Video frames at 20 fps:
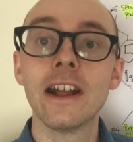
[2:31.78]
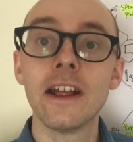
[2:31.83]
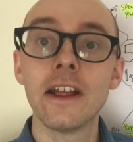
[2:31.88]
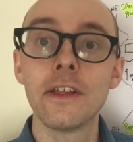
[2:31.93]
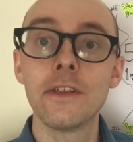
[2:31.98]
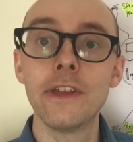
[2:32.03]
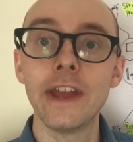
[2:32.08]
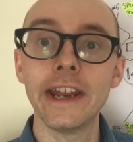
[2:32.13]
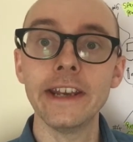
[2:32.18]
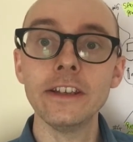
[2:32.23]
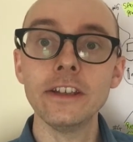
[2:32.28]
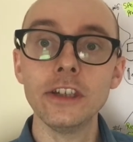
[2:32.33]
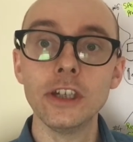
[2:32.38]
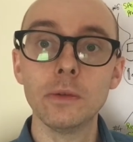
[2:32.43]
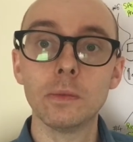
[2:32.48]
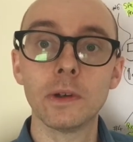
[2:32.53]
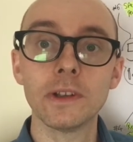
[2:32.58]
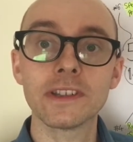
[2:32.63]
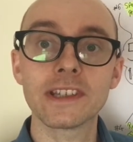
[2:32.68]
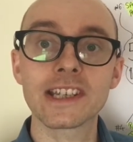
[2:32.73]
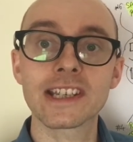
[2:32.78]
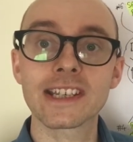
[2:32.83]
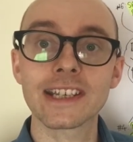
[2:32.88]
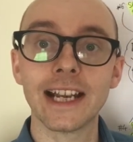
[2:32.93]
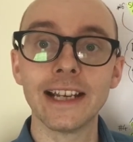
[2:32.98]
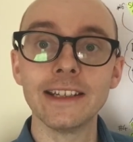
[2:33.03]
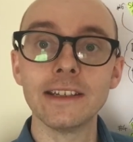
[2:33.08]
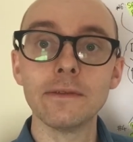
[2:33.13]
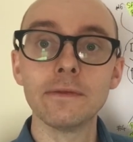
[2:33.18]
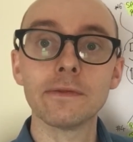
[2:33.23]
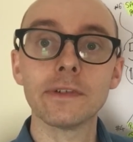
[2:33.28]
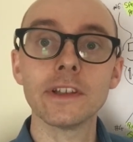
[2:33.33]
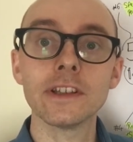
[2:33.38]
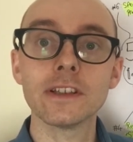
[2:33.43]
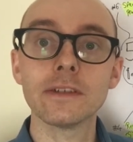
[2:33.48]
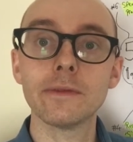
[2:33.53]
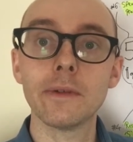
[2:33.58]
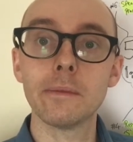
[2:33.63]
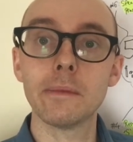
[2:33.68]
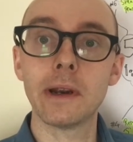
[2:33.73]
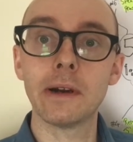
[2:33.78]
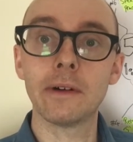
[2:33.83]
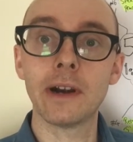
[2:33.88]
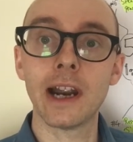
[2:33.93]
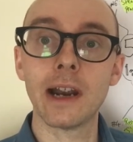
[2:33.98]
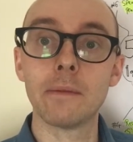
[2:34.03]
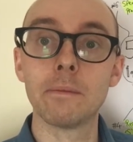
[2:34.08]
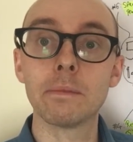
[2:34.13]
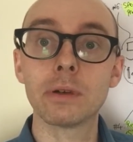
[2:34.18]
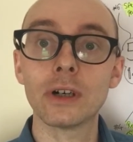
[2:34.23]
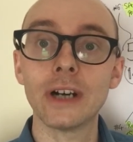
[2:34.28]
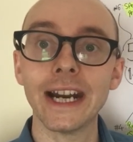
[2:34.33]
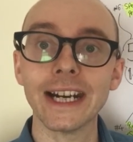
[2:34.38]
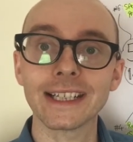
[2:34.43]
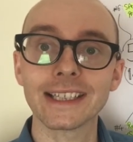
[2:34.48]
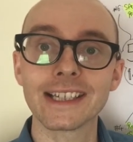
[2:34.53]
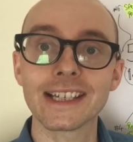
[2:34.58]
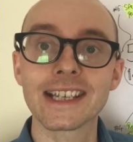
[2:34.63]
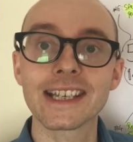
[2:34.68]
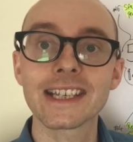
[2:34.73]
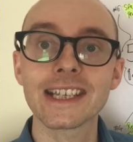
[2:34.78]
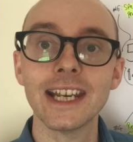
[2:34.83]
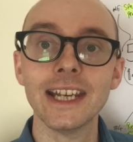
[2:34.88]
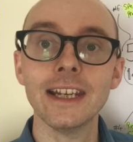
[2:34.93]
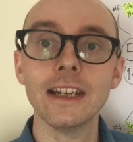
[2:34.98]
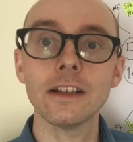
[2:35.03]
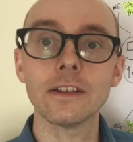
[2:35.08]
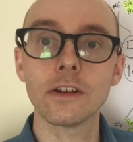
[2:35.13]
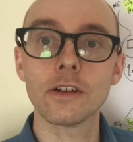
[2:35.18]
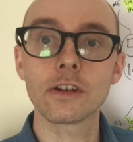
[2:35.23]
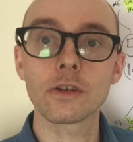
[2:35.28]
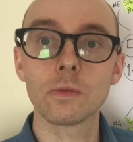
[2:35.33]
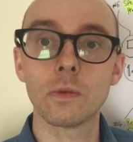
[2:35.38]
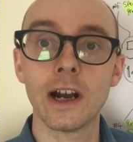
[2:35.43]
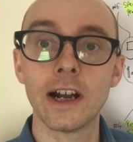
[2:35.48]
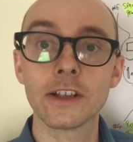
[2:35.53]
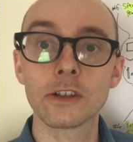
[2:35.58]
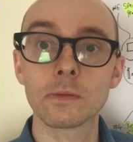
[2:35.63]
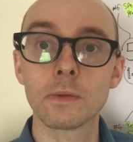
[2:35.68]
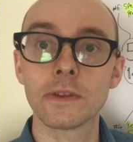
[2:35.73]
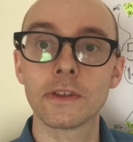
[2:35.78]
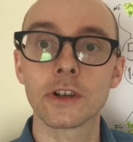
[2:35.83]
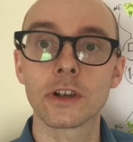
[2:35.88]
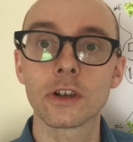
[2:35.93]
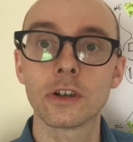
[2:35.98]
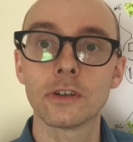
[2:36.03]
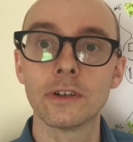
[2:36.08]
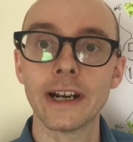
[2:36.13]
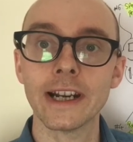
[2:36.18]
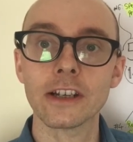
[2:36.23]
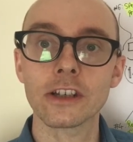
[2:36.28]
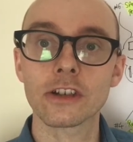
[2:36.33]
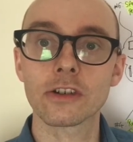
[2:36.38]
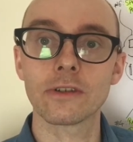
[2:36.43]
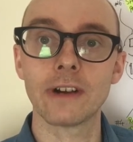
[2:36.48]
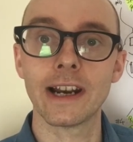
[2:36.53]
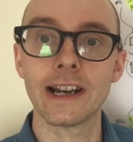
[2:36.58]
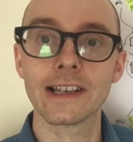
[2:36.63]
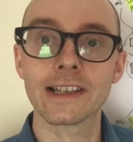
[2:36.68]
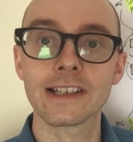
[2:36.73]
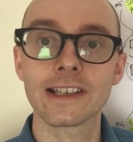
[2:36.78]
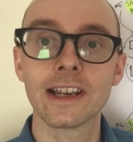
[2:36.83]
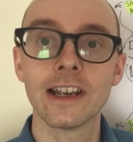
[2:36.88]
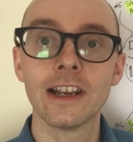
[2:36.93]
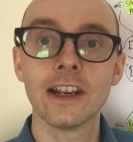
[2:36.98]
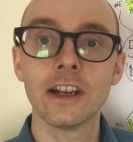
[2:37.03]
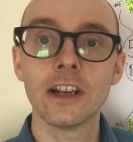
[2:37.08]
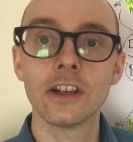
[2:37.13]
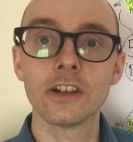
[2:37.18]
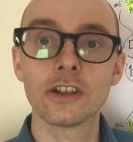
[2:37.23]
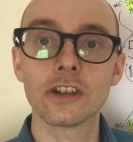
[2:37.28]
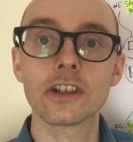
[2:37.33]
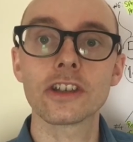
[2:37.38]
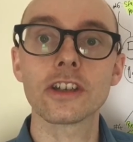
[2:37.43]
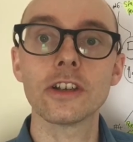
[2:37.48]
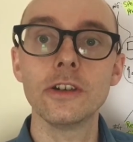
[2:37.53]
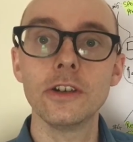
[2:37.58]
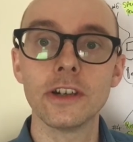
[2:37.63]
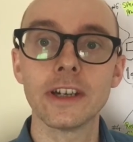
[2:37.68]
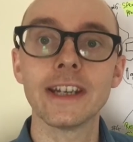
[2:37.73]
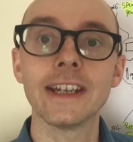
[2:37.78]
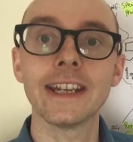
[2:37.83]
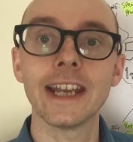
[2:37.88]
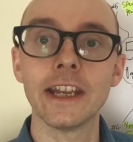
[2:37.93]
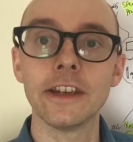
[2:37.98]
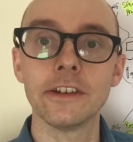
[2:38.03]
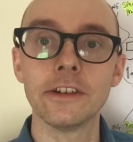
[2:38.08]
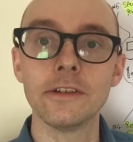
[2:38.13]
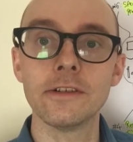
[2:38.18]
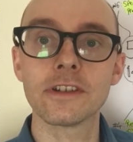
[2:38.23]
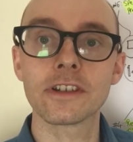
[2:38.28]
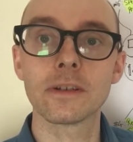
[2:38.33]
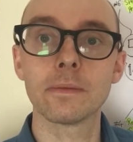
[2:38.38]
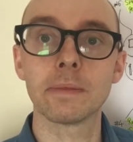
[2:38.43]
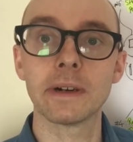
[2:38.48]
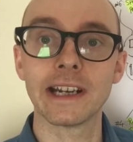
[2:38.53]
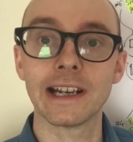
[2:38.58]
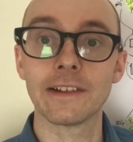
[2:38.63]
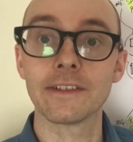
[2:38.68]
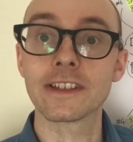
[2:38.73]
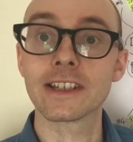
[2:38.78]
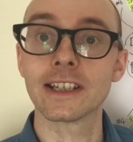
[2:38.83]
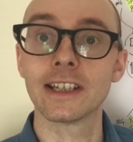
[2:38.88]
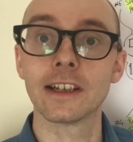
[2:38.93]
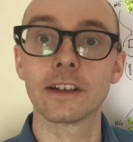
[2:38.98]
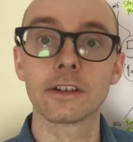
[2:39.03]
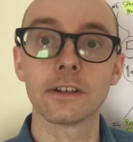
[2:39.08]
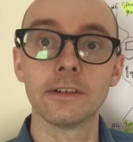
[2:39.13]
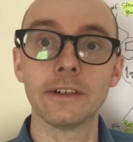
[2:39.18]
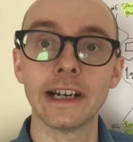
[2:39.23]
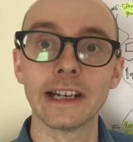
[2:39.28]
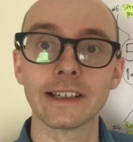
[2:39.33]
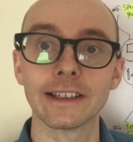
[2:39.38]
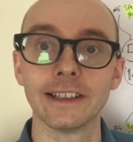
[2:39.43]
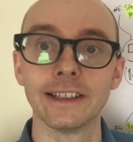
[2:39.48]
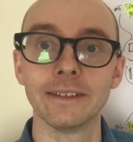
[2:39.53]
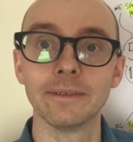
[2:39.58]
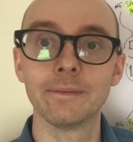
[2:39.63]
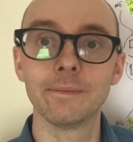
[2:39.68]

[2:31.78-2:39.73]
Then you want to stand in front of a mirror and practice saying those words with the correct stress, just so you can get used to pronouncing it correctly.